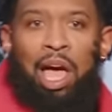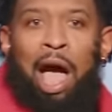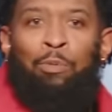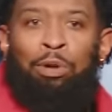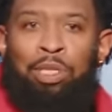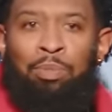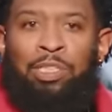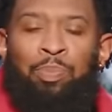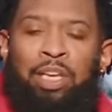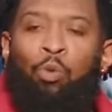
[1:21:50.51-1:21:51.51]
I want them to
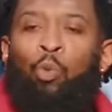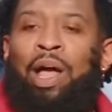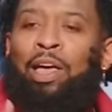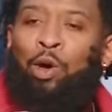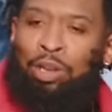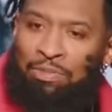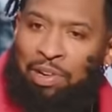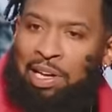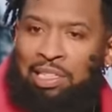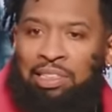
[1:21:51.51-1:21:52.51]
speak well of
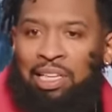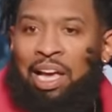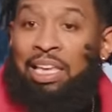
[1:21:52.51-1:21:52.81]
us.